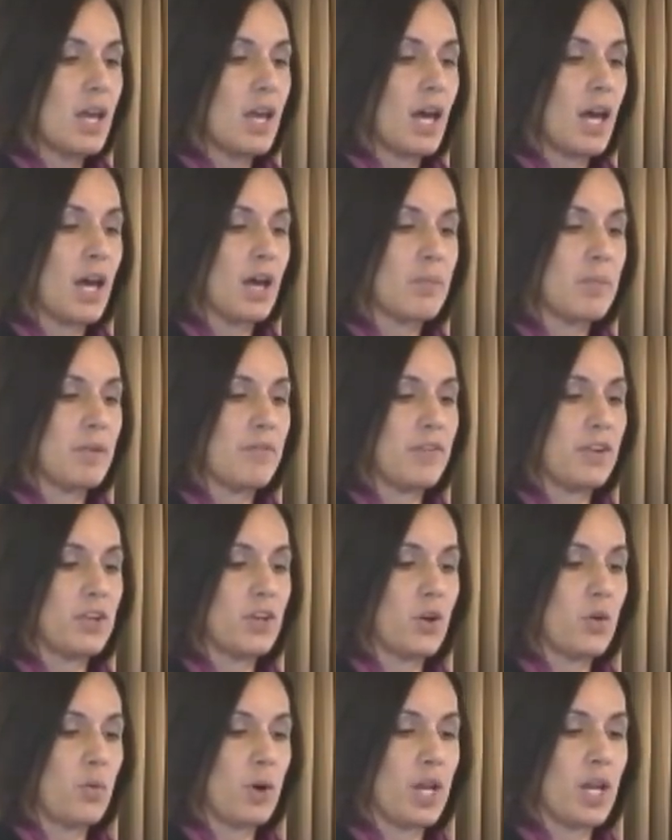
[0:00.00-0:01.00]
If you
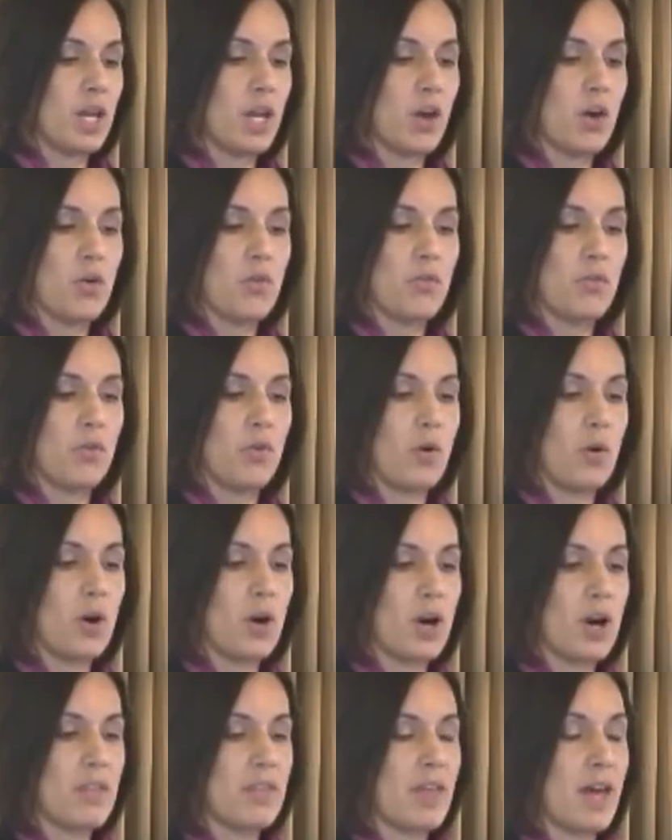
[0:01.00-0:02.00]
don't want to go
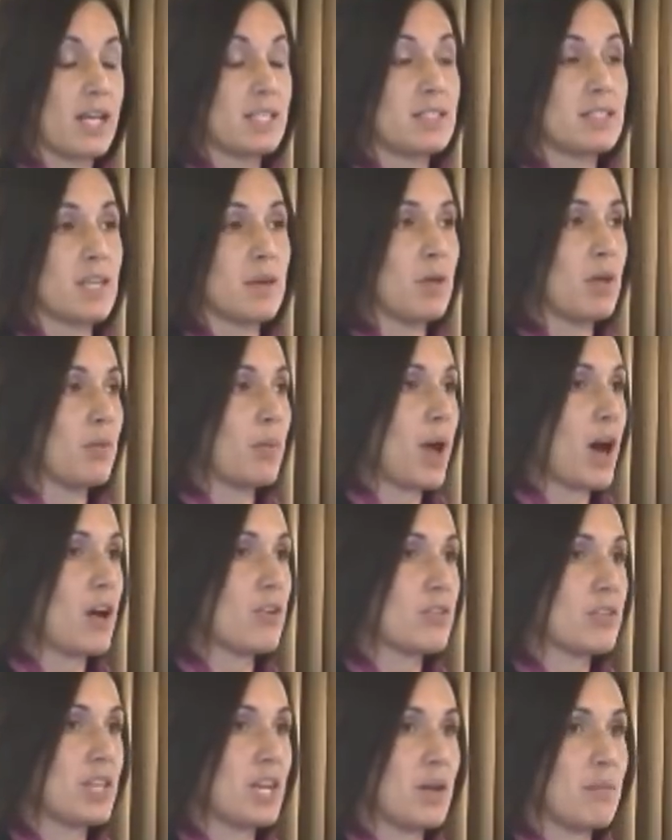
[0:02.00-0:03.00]
for that skim milk
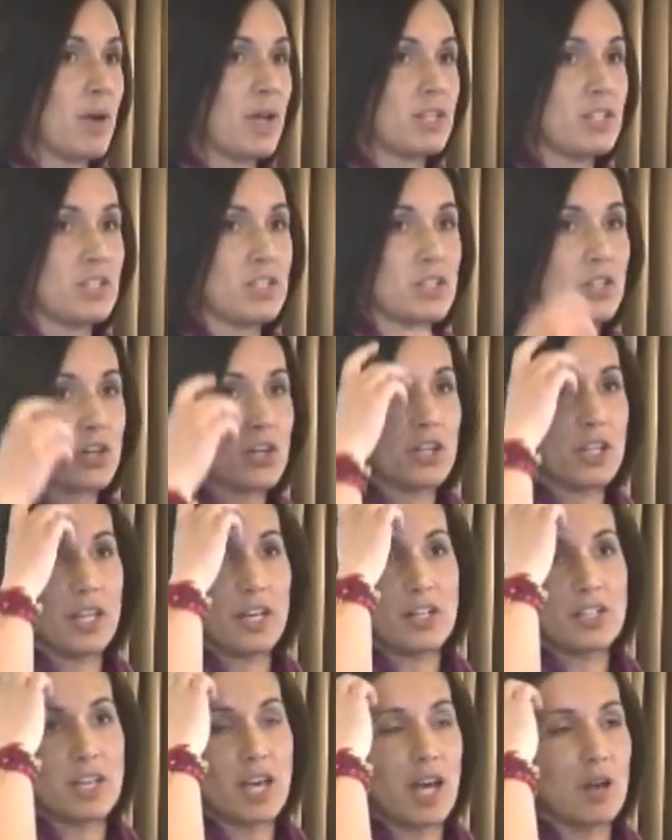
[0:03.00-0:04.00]
powder that I mentioned
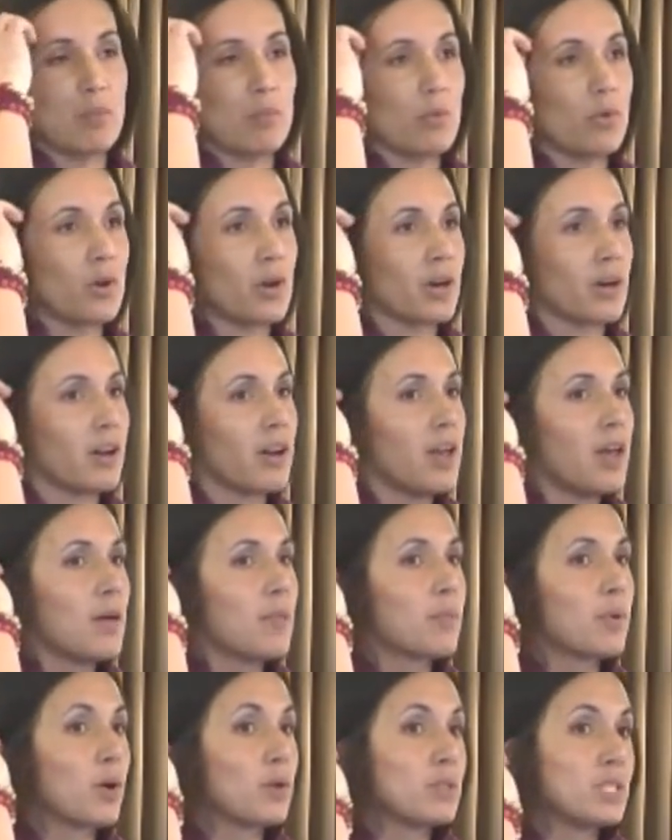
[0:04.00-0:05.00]
earlier to add more
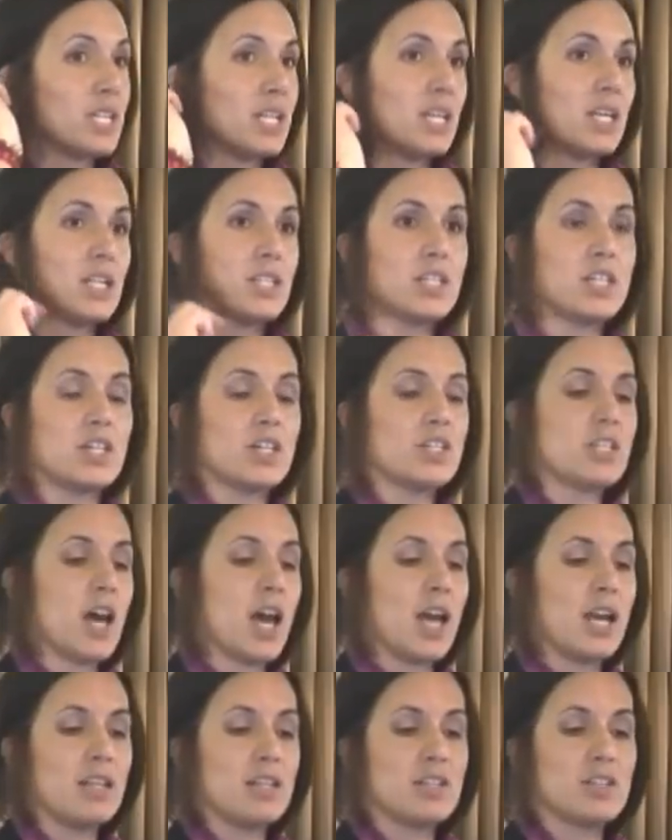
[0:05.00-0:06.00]
protein into your
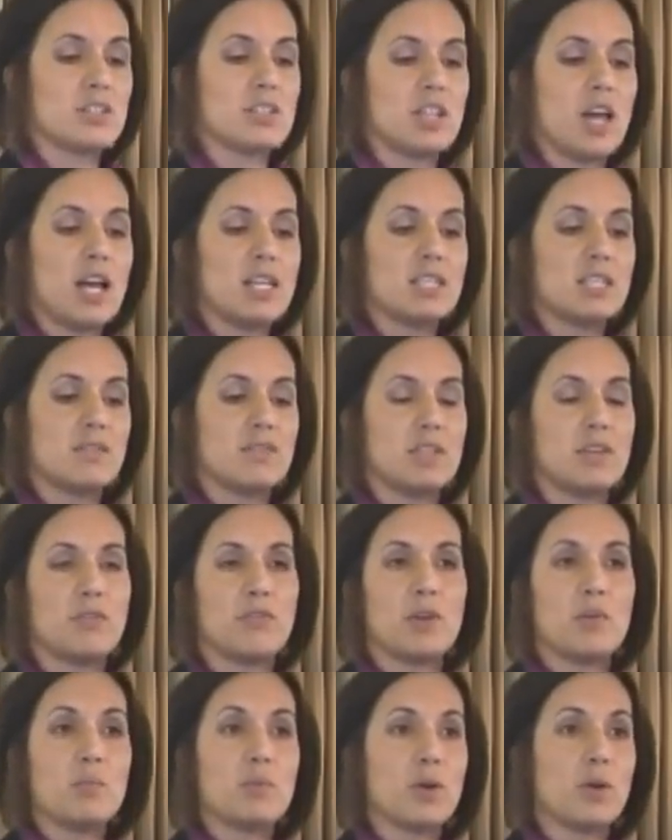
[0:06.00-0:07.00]
diet, there's lots of
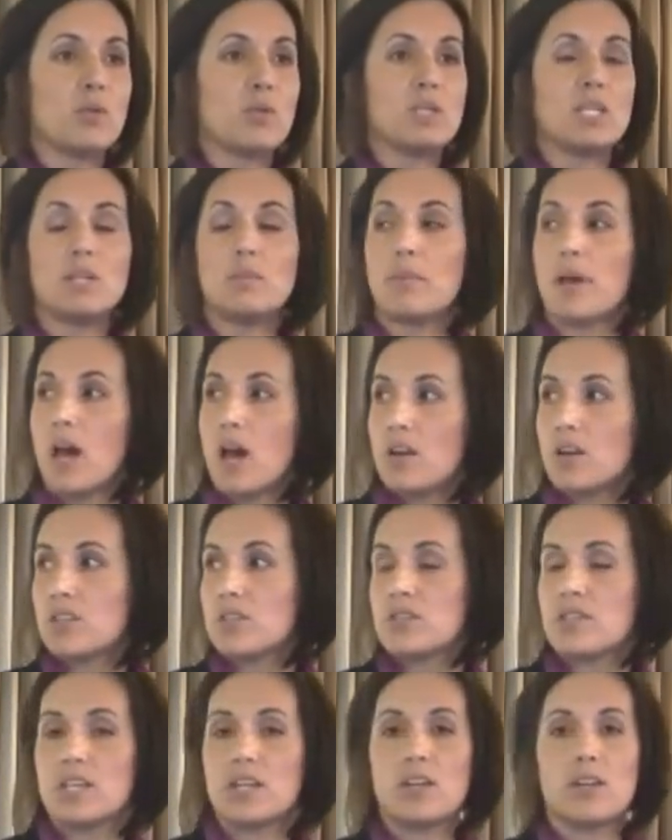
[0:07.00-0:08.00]
different protein
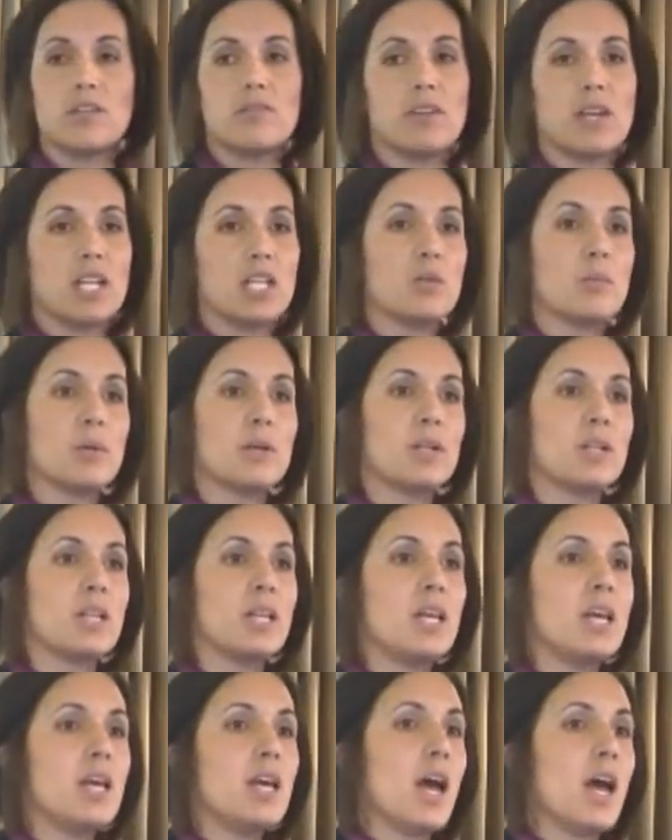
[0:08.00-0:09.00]
powders that are available,
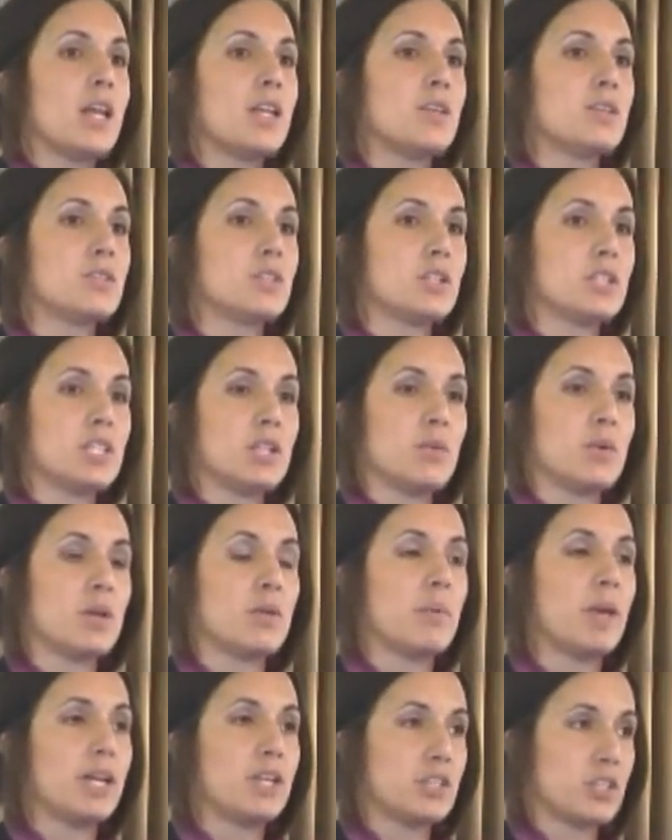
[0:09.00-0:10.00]
and you certainly want
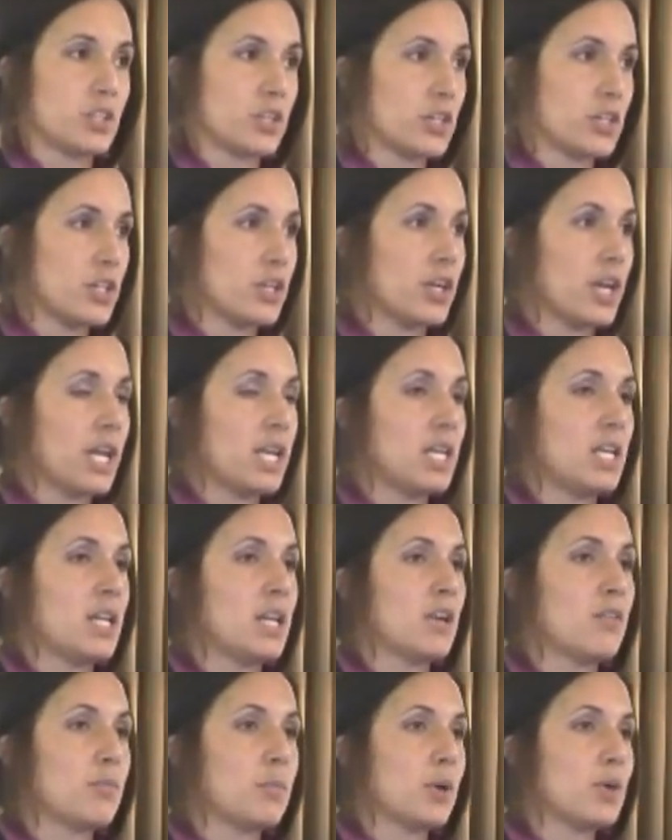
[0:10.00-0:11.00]
to make sure you're getting
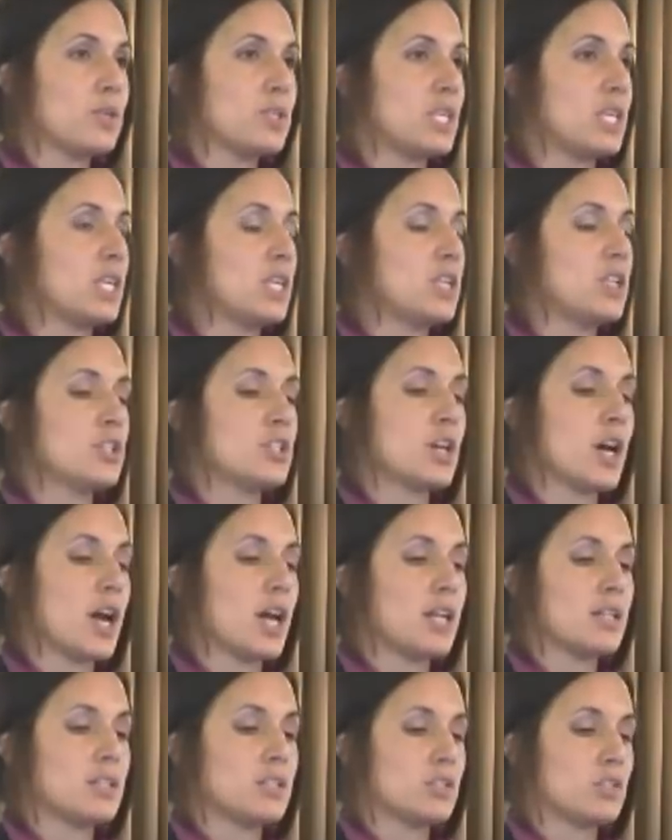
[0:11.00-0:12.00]
enough protein in your
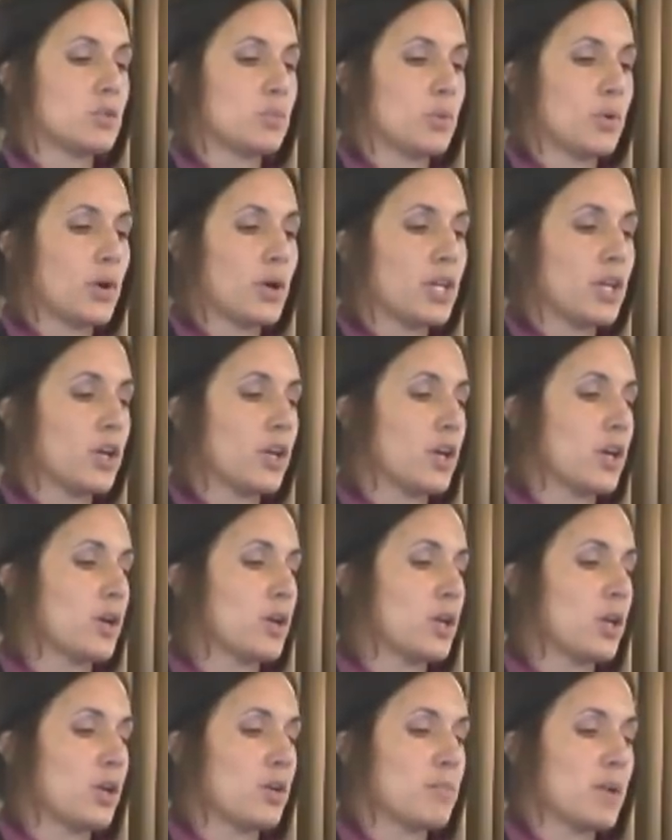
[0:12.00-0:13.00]
diet to support
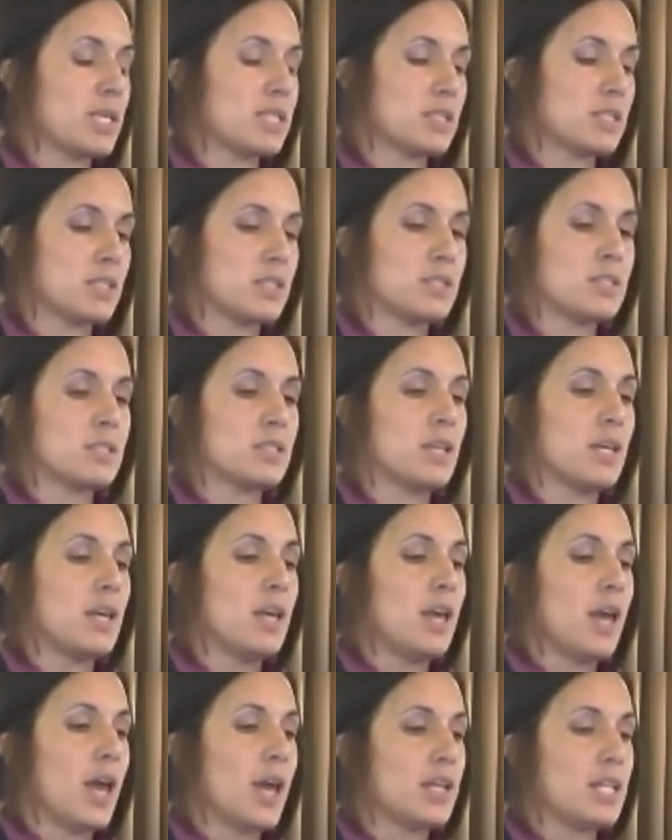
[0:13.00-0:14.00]
your muscles
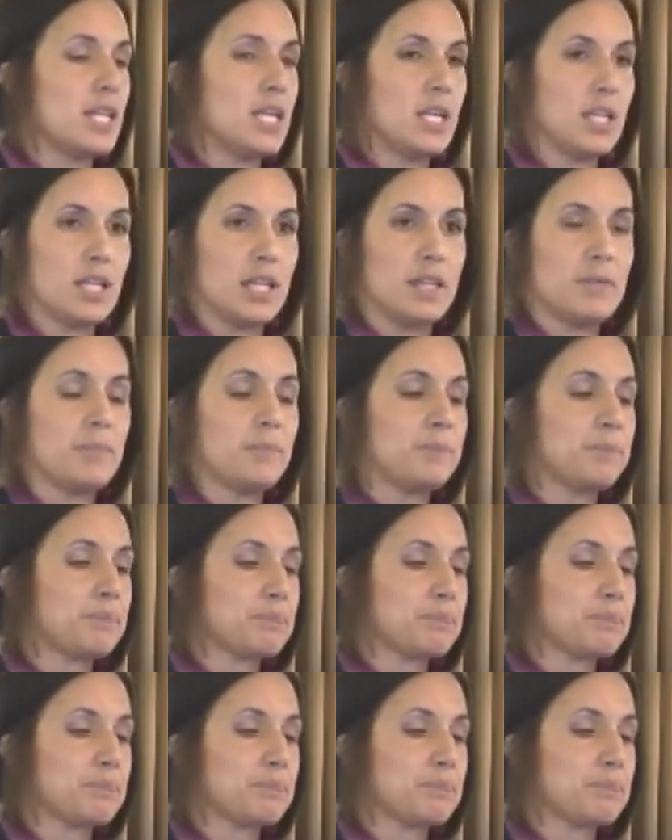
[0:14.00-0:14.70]
and healing.